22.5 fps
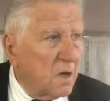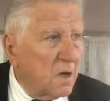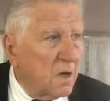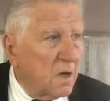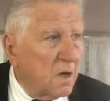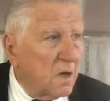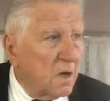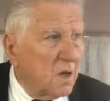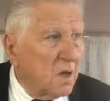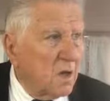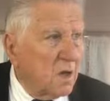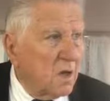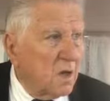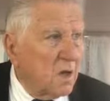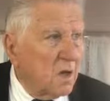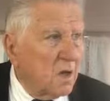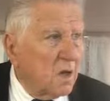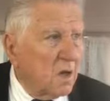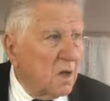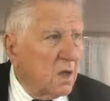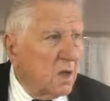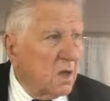
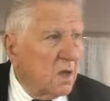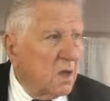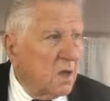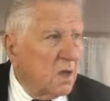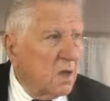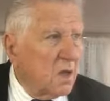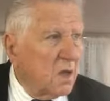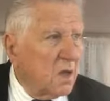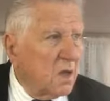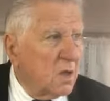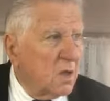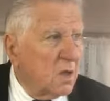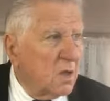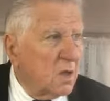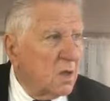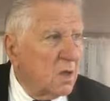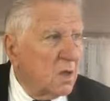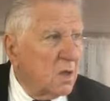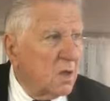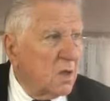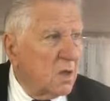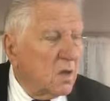
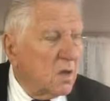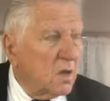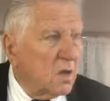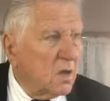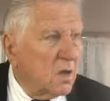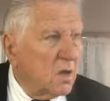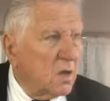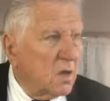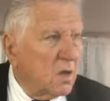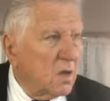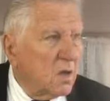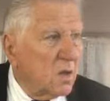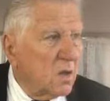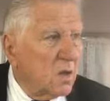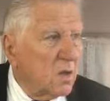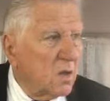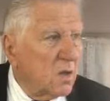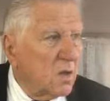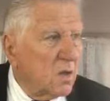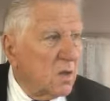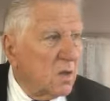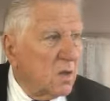
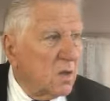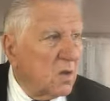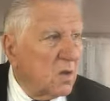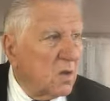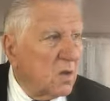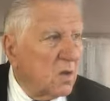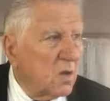Nobody speaks.